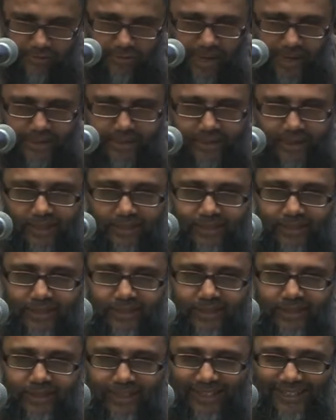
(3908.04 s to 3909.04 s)
reminds
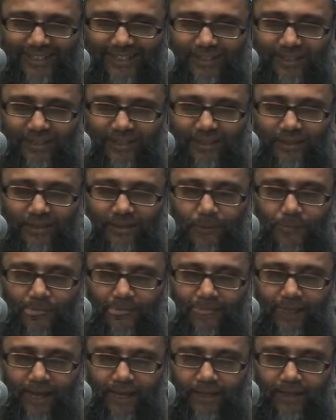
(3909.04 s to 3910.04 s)
us
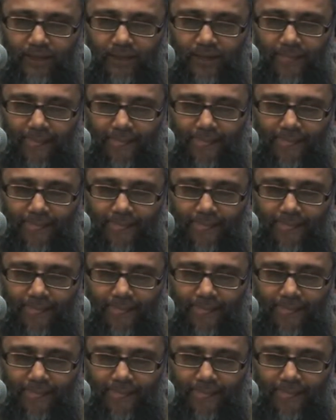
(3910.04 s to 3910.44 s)
that